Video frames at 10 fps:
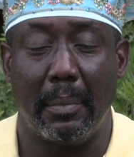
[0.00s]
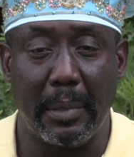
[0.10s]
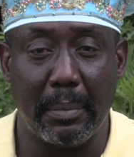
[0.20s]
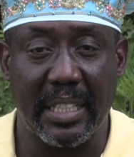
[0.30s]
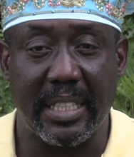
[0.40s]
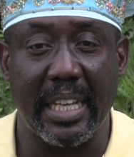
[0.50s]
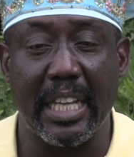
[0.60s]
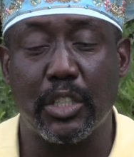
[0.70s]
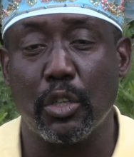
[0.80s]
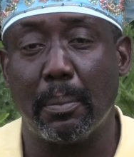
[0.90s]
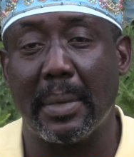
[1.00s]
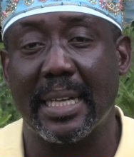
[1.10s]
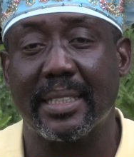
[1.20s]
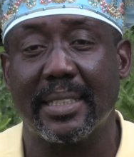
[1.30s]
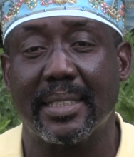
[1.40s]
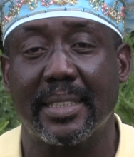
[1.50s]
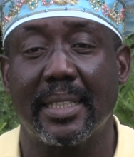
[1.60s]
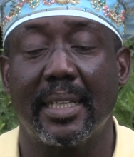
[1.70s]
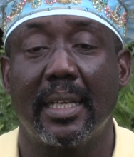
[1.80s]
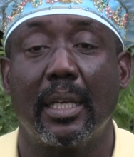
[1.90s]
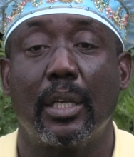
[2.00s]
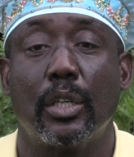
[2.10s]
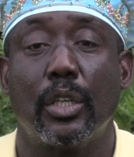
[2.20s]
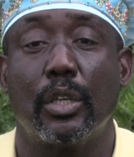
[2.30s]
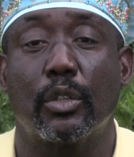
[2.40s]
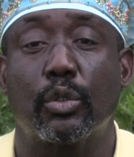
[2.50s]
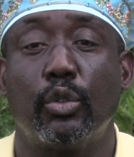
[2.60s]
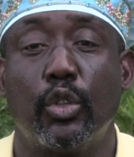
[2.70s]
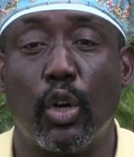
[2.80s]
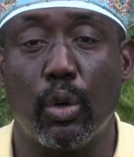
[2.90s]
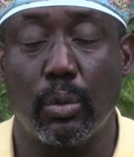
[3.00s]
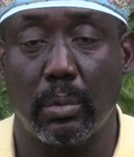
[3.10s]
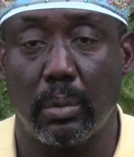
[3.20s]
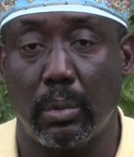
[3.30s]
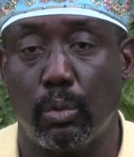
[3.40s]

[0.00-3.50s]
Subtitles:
investigation masses to know